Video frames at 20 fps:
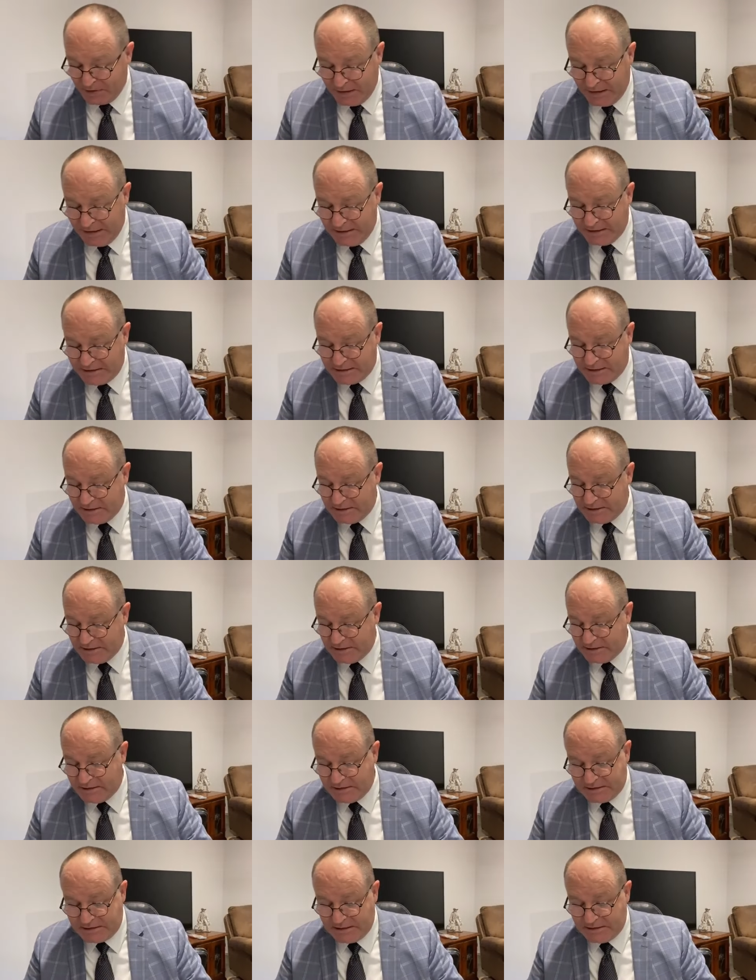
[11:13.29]
And he says
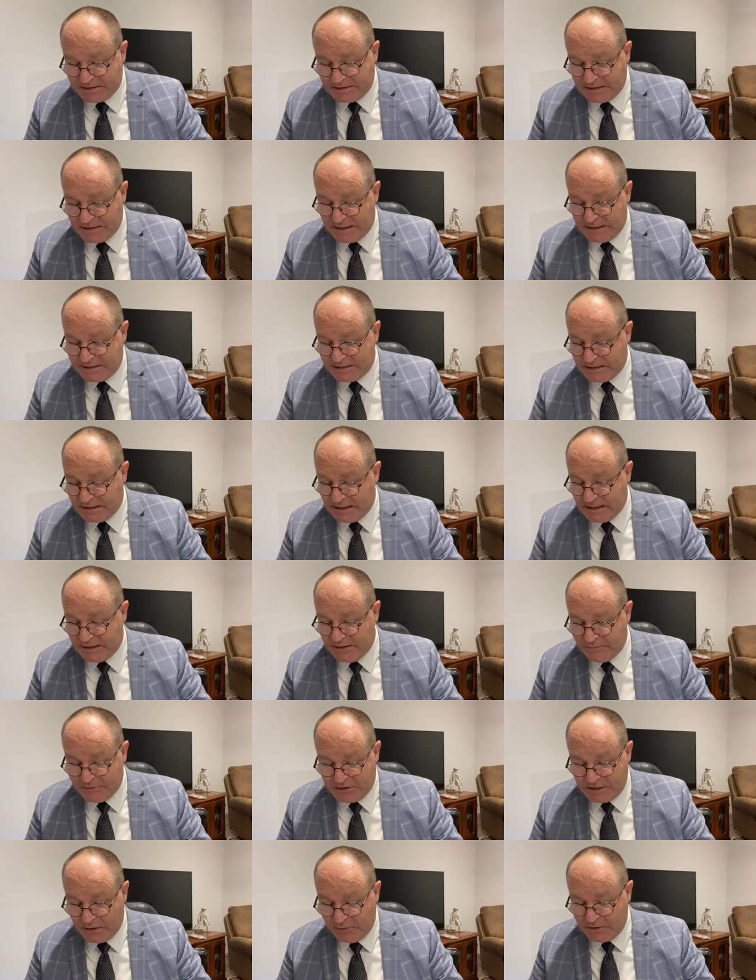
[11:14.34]
this, he says, and they said unto
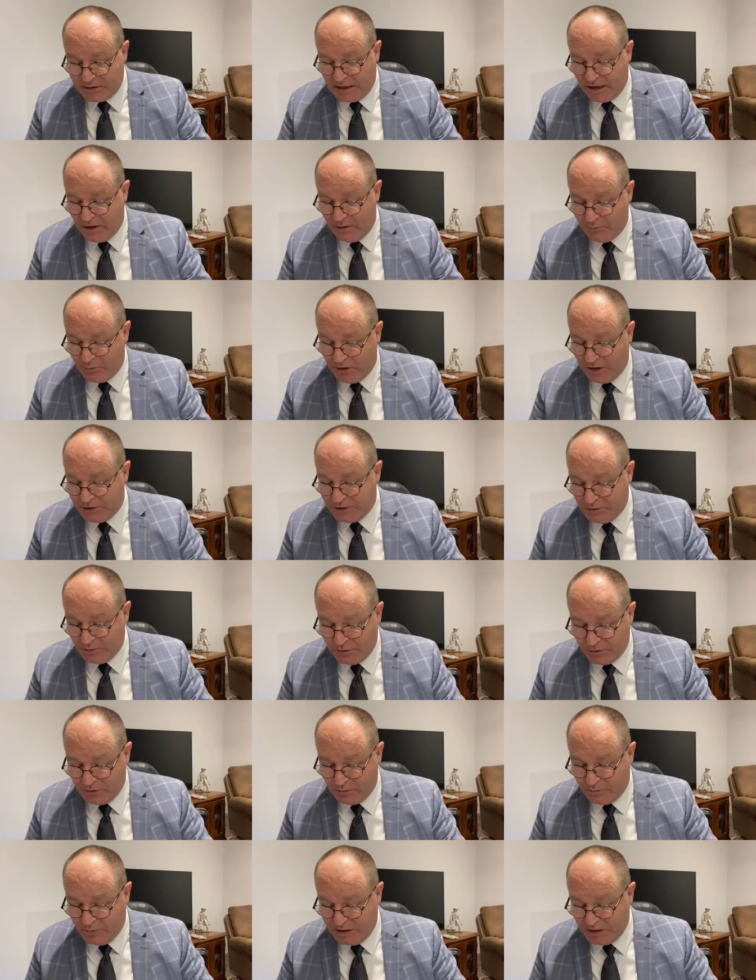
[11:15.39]
him, shall we go and buy
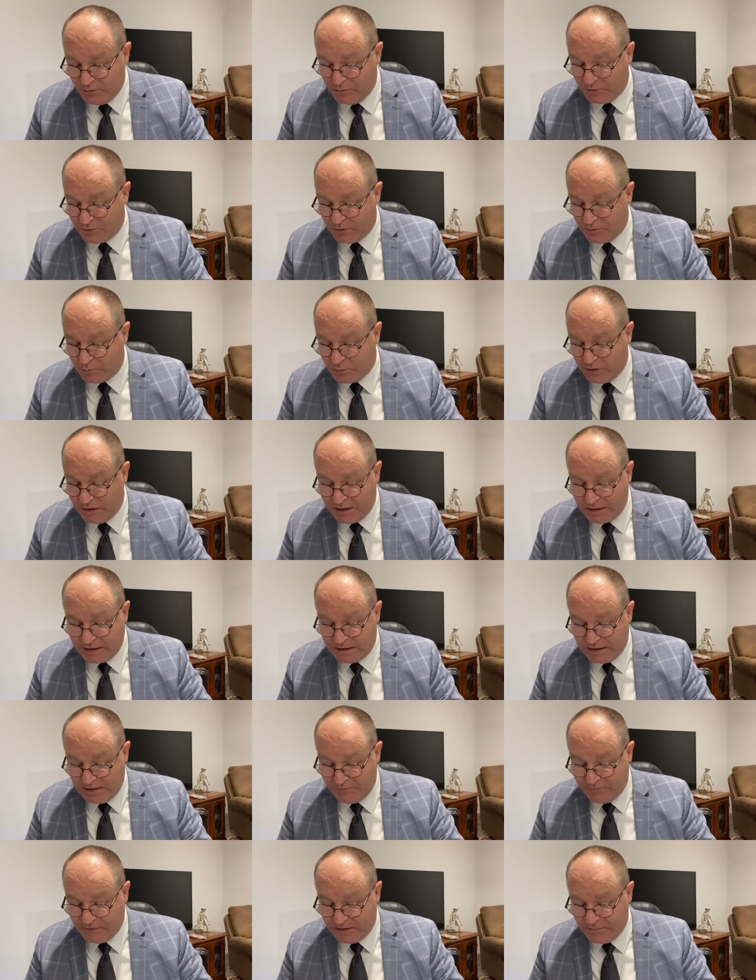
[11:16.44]
200 penny worth of bread and
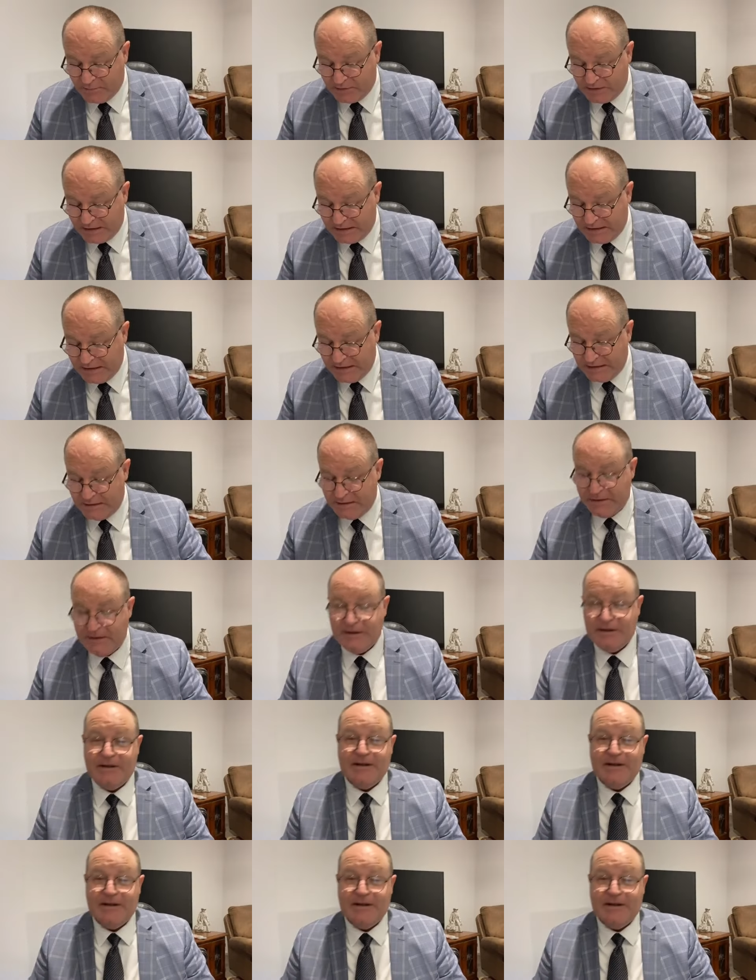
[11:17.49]
give them to eat?